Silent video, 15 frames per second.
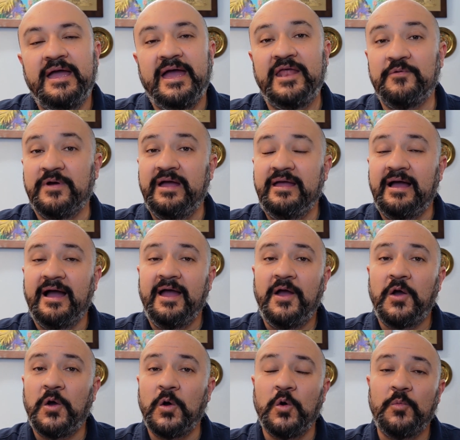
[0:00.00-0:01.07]
Anyway, I
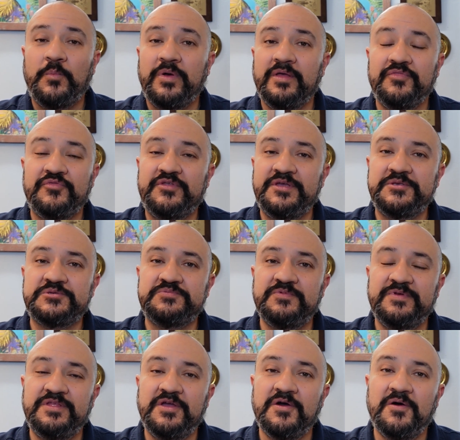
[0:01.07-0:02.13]
hope this
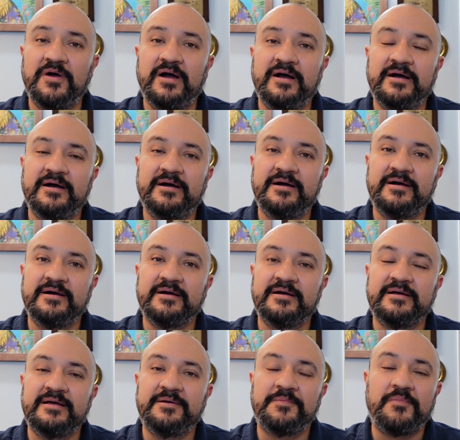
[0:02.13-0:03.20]
video
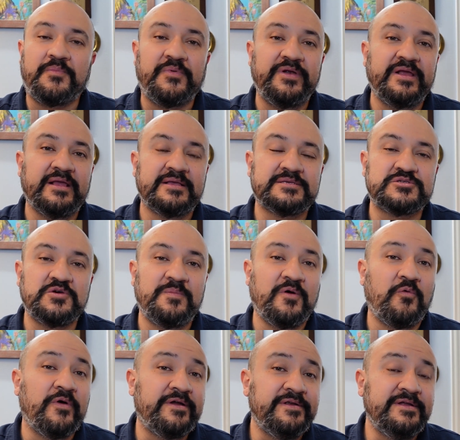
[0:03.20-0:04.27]
brings some
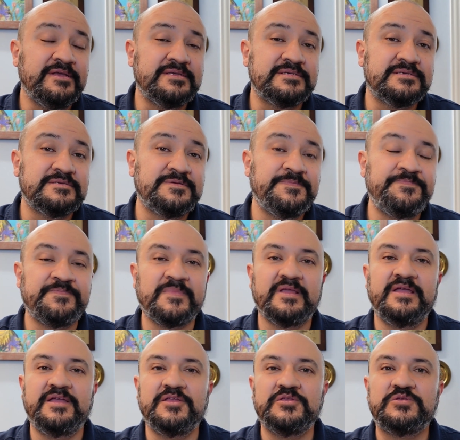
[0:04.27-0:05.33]
awareness
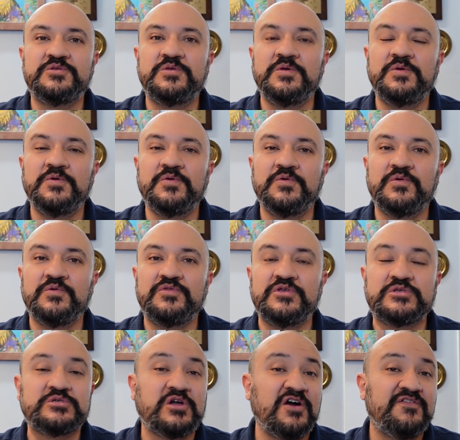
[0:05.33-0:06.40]
into
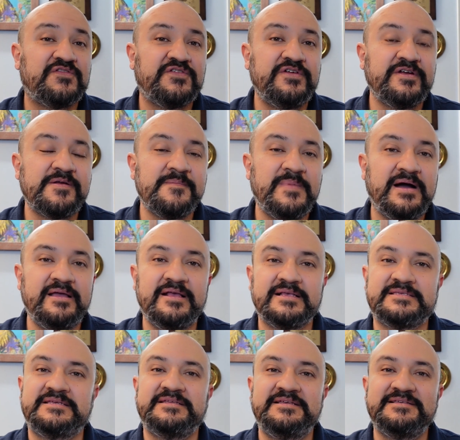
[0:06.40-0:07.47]
discovering Maya
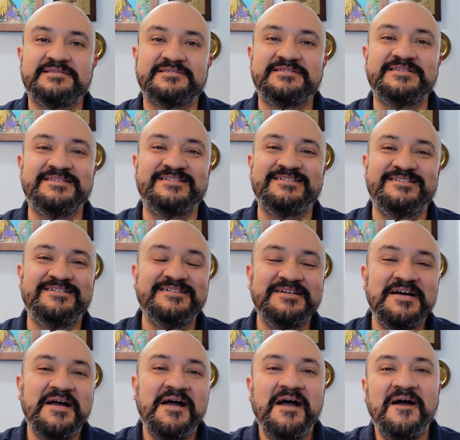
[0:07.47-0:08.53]
cities
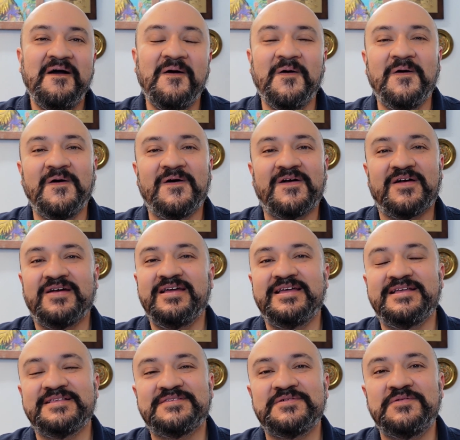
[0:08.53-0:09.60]
or
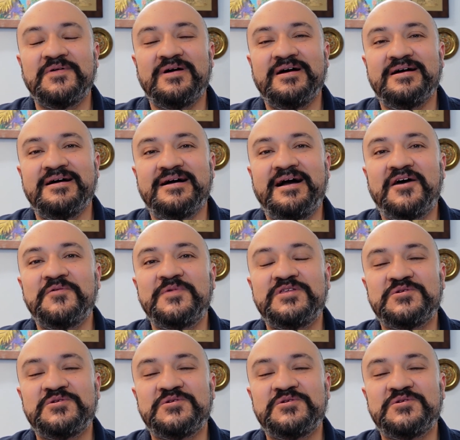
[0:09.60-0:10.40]
into how do we